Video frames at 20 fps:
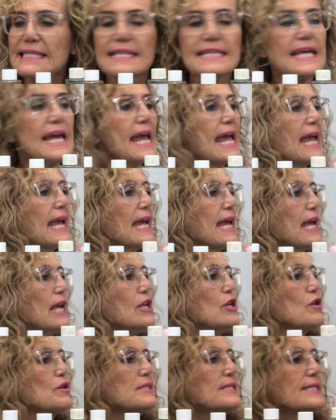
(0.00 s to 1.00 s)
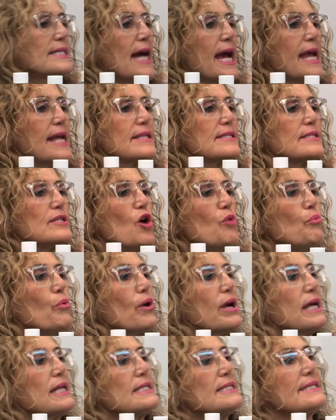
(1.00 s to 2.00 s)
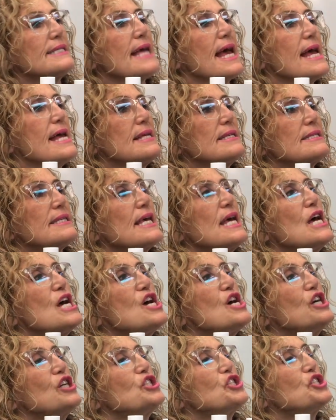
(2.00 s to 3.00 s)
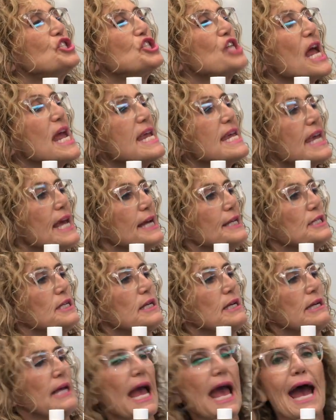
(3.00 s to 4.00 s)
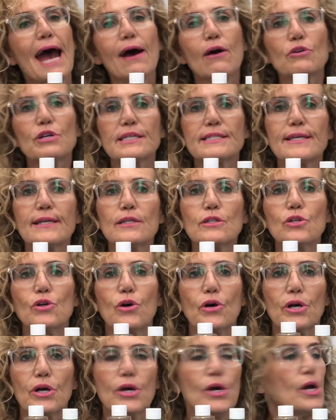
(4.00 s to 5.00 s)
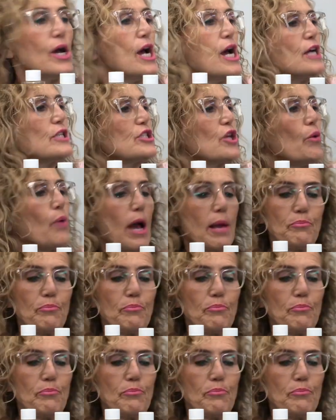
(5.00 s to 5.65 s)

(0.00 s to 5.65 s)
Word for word: thing in your science notebook, it says, shake it. How does it look? So I